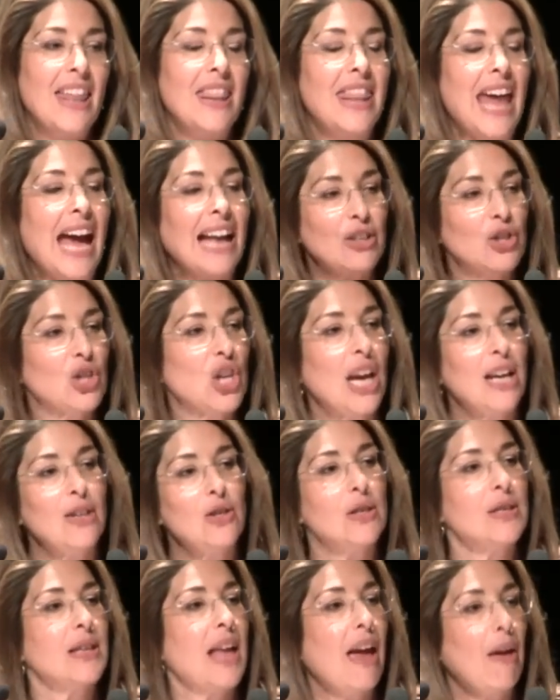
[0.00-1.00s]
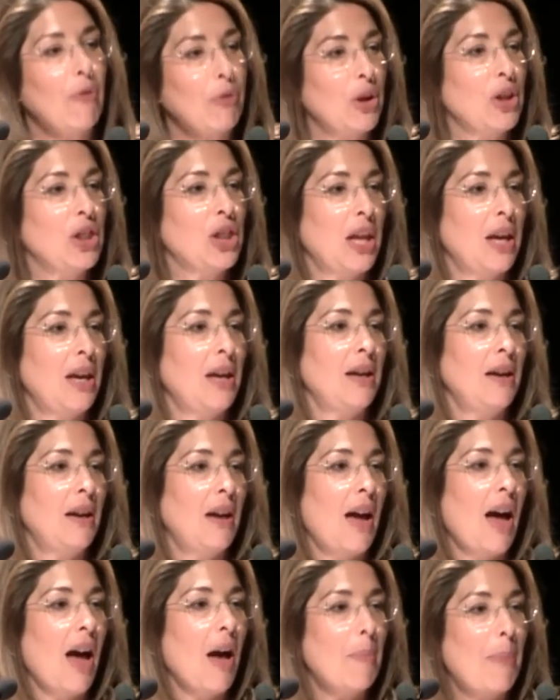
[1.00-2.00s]
that changes everything
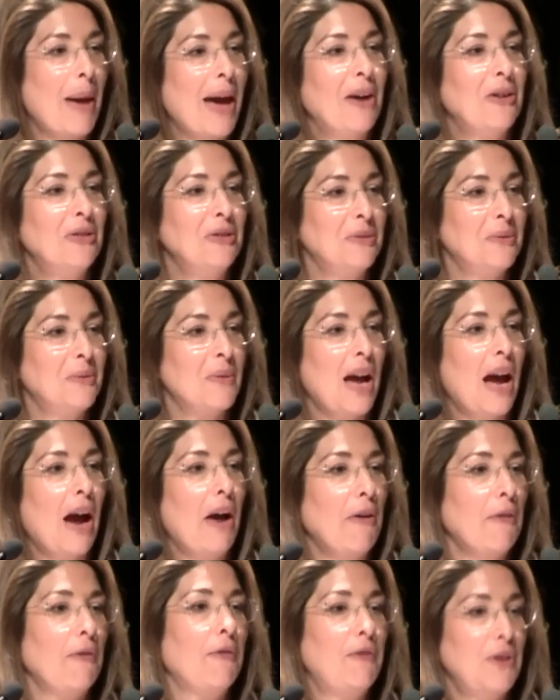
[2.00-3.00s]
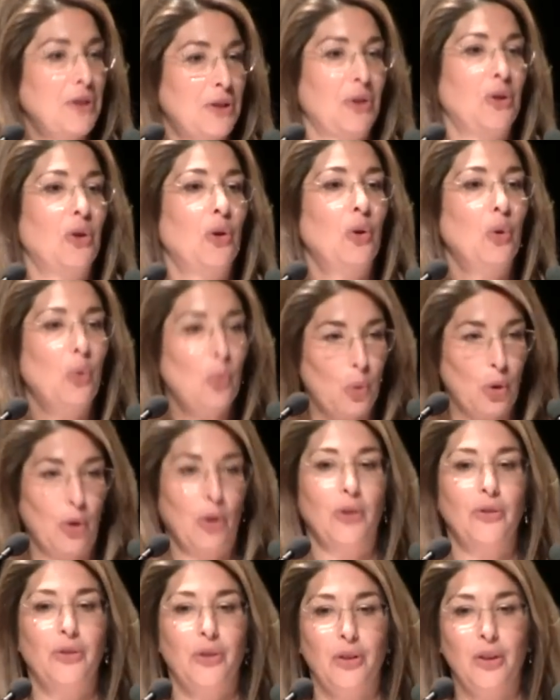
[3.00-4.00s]
about our physical
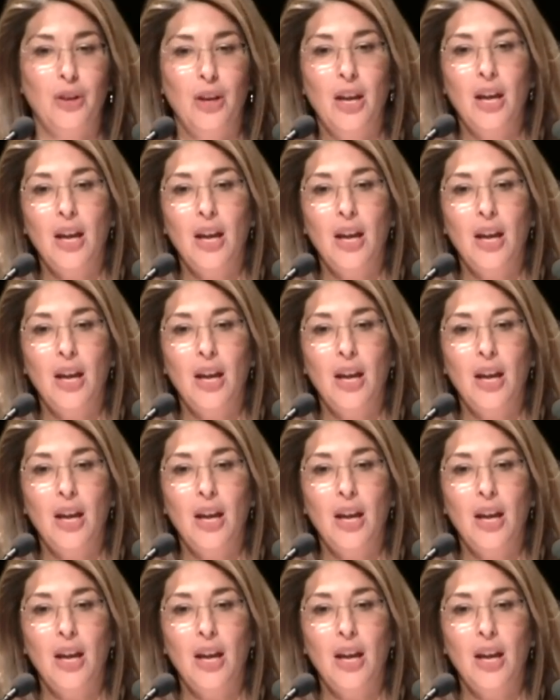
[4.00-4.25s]
world.